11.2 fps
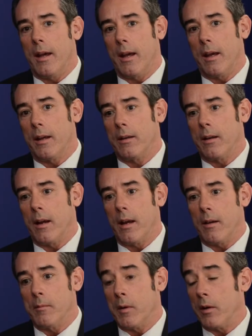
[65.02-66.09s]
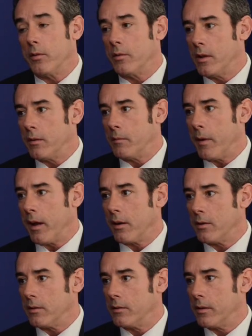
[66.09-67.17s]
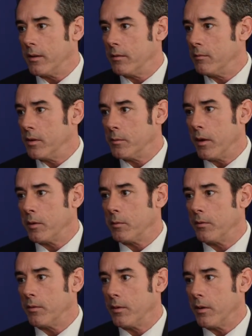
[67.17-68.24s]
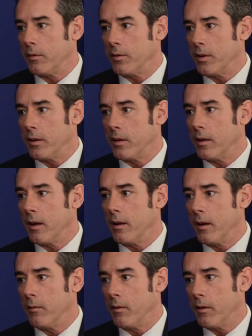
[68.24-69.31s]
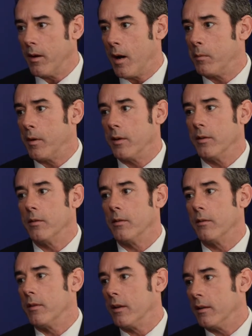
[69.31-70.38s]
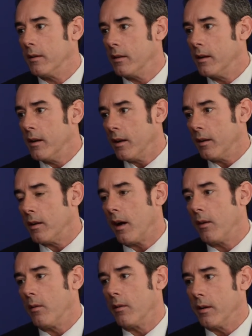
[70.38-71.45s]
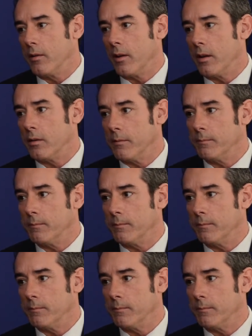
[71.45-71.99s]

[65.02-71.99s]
And I am also General Manager and responsible for overseeing the day-to-day operations of the entire organization.